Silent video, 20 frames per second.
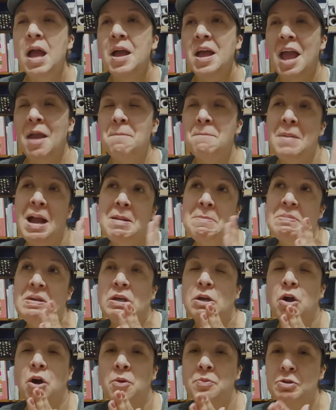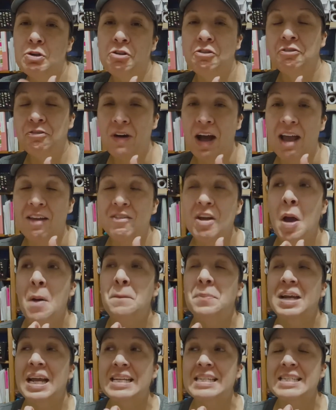It might be go up to a 5,
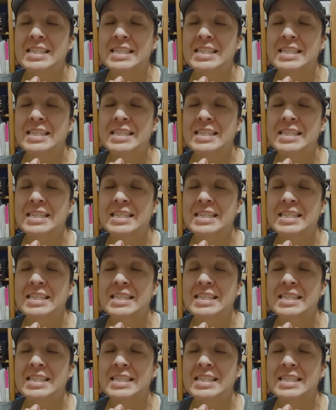but I